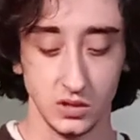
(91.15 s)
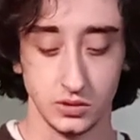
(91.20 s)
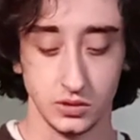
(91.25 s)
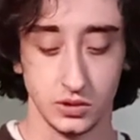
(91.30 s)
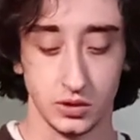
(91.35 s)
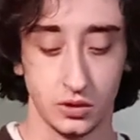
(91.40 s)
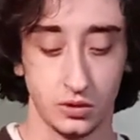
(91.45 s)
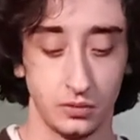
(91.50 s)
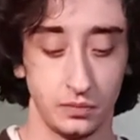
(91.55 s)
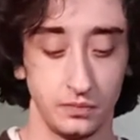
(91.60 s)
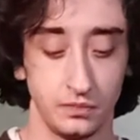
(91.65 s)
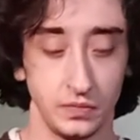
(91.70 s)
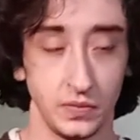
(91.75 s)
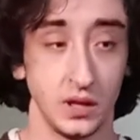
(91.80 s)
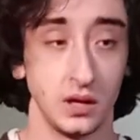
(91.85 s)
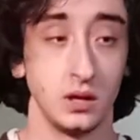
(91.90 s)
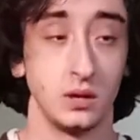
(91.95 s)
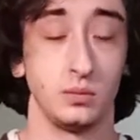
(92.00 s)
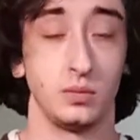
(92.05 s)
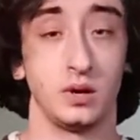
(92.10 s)
So,
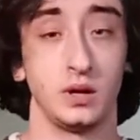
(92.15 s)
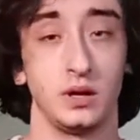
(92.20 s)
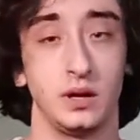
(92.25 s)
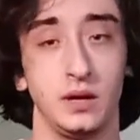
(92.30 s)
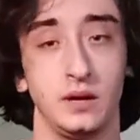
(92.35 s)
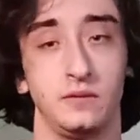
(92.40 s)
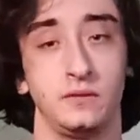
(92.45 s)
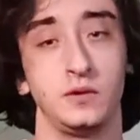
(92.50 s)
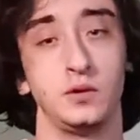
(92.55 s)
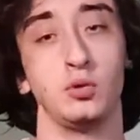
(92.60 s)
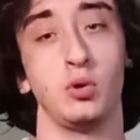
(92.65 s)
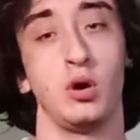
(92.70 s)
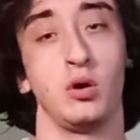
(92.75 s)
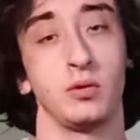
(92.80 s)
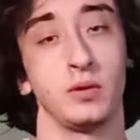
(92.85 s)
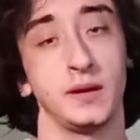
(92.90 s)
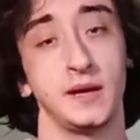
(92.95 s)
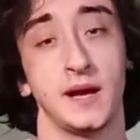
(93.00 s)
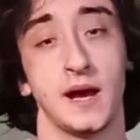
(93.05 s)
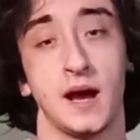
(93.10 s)
but if you
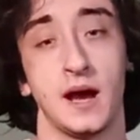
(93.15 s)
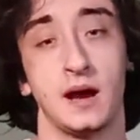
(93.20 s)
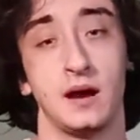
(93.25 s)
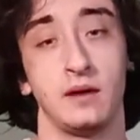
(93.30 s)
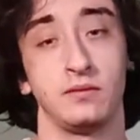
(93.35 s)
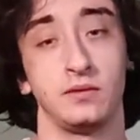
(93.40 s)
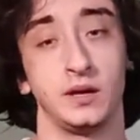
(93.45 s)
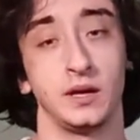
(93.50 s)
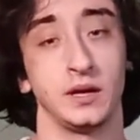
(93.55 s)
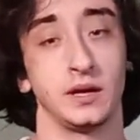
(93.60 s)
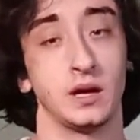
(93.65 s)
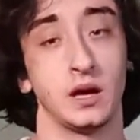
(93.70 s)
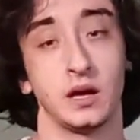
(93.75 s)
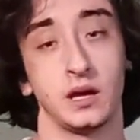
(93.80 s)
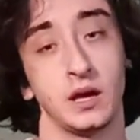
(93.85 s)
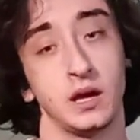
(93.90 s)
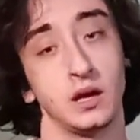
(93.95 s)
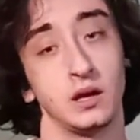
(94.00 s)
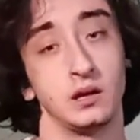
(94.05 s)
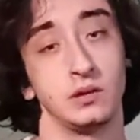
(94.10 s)
already have like a
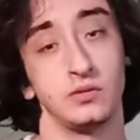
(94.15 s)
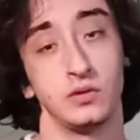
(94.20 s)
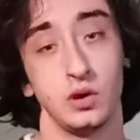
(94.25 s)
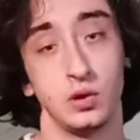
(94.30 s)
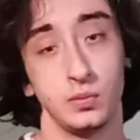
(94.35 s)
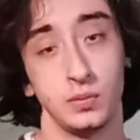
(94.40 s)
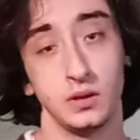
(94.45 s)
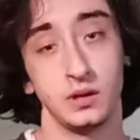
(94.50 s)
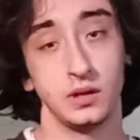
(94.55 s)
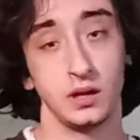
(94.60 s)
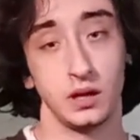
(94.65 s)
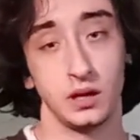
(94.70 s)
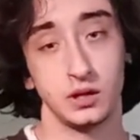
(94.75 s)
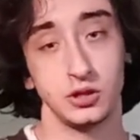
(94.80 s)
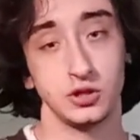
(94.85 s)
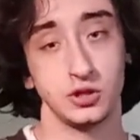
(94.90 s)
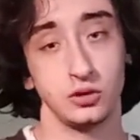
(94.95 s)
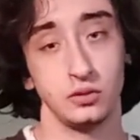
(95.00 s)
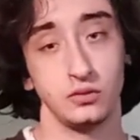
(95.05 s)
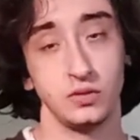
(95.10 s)
can of open
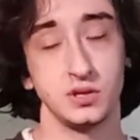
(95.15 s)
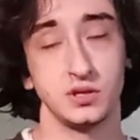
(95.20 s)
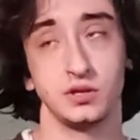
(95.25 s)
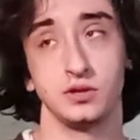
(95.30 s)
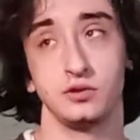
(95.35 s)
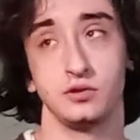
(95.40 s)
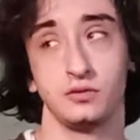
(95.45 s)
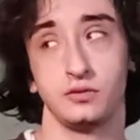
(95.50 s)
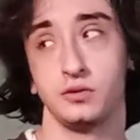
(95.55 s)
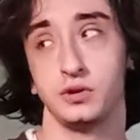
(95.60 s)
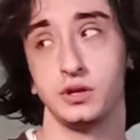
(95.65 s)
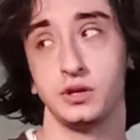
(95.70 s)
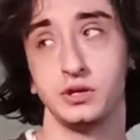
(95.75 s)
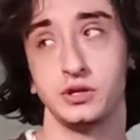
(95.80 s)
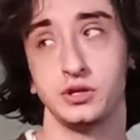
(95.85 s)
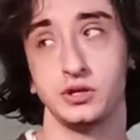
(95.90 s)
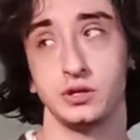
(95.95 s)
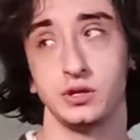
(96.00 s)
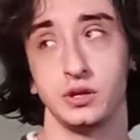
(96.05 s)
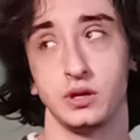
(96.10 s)
anchovies in your
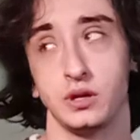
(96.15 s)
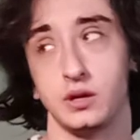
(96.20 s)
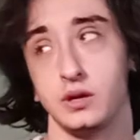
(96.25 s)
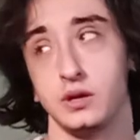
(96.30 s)
fridge,